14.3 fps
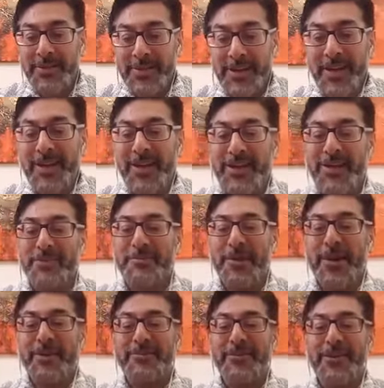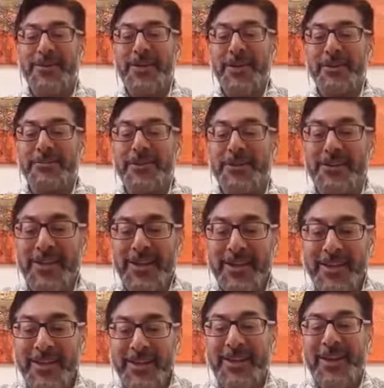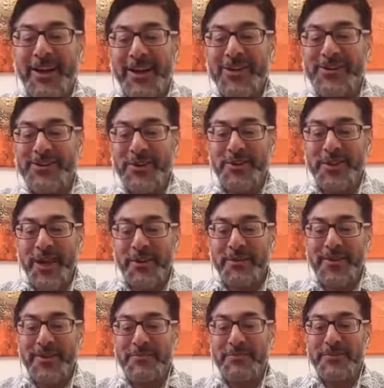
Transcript: Yeah, Manveer Dalival, I showed up.